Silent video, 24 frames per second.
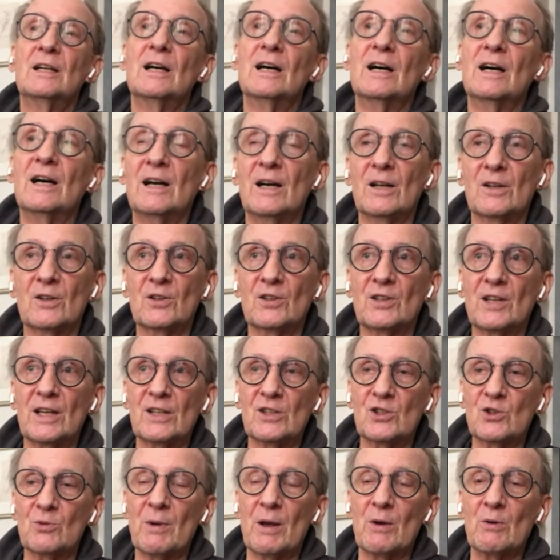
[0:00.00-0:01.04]
Other
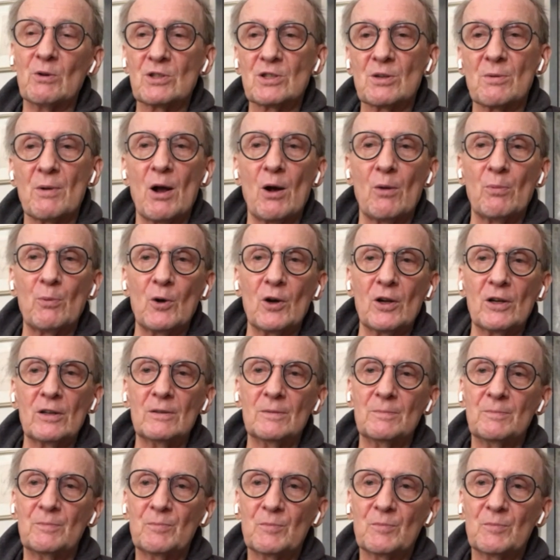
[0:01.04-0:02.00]
things you may want some help on.